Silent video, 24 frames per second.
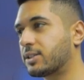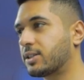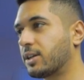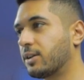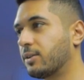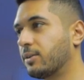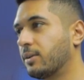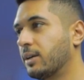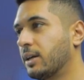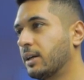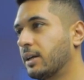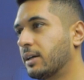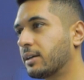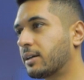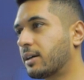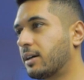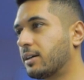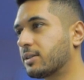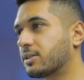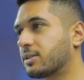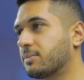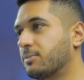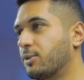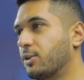that plays
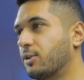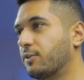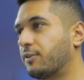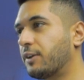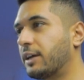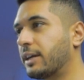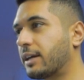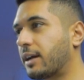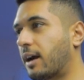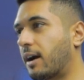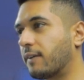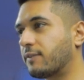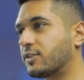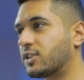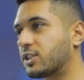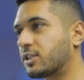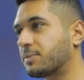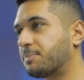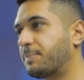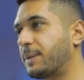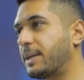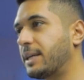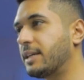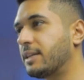back.
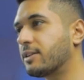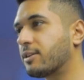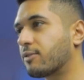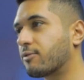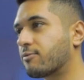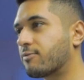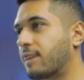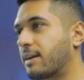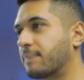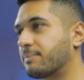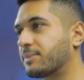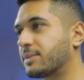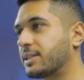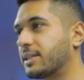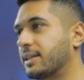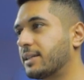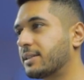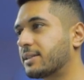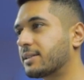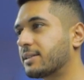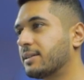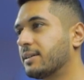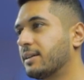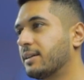So
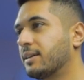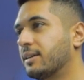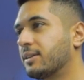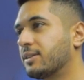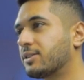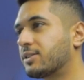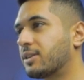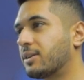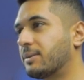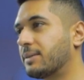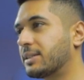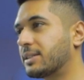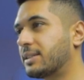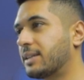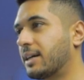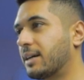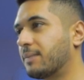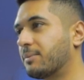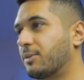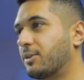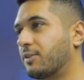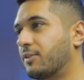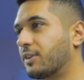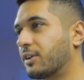as you can see,
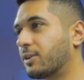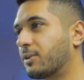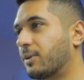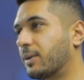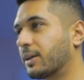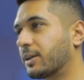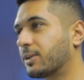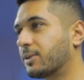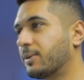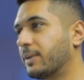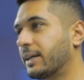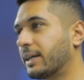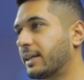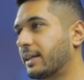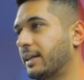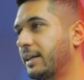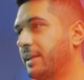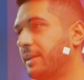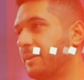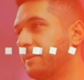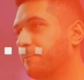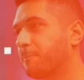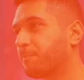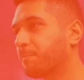absolutely fine.
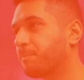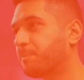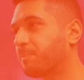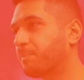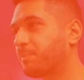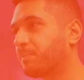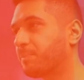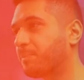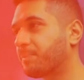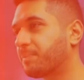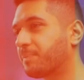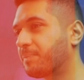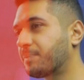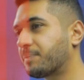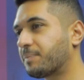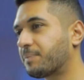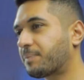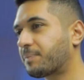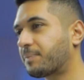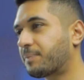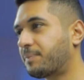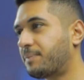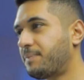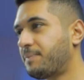And you probably noticed I've
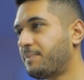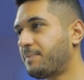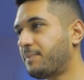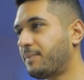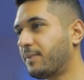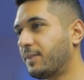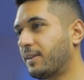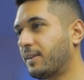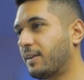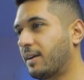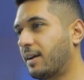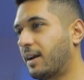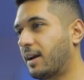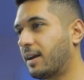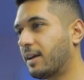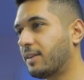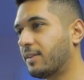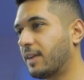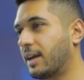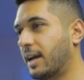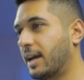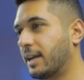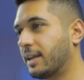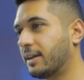got two layer
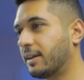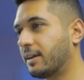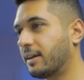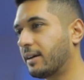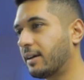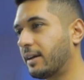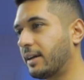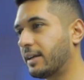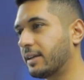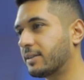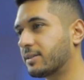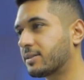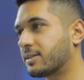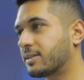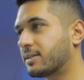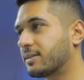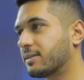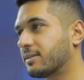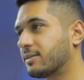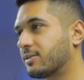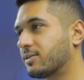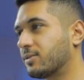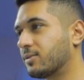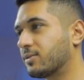adjustments over here. So I've
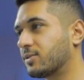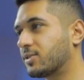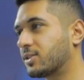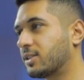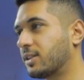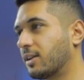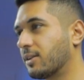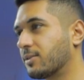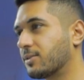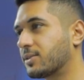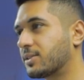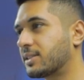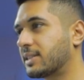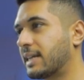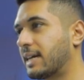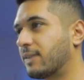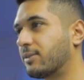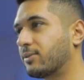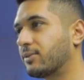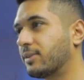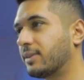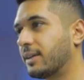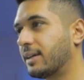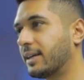got a simple
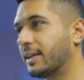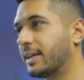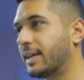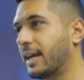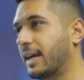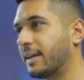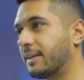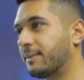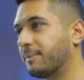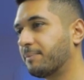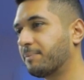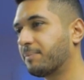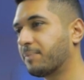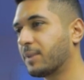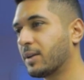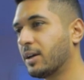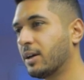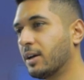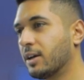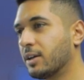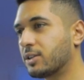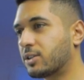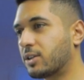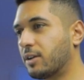color correction
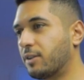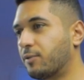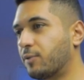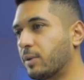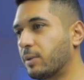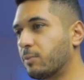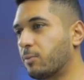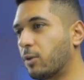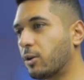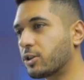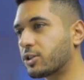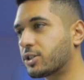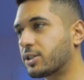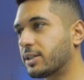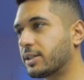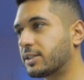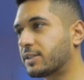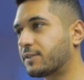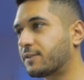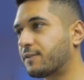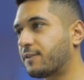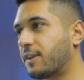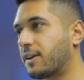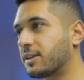and
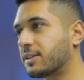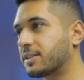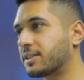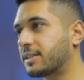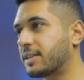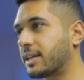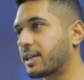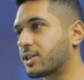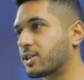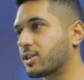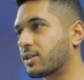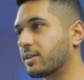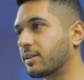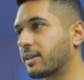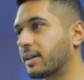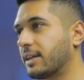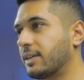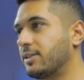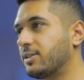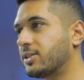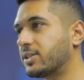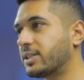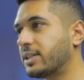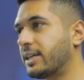a LUT as
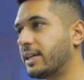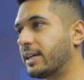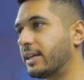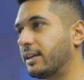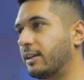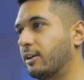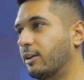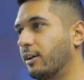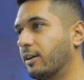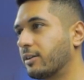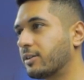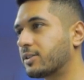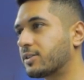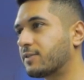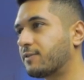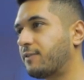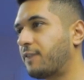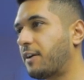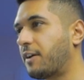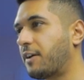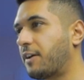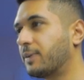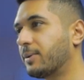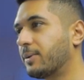well applied.
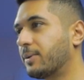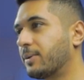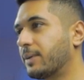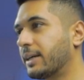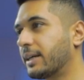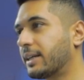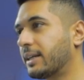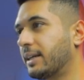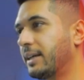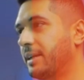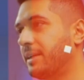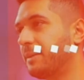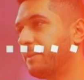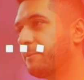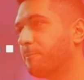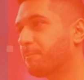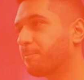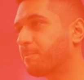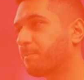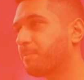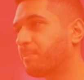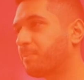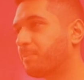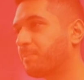So, you know,
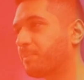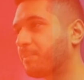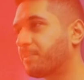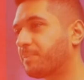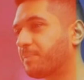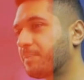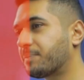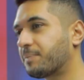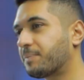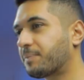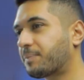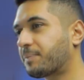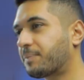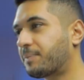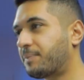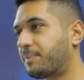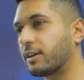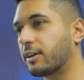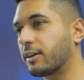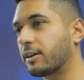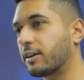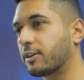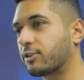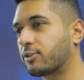good test to
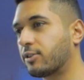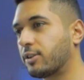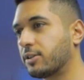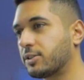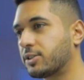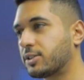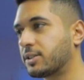see, you know,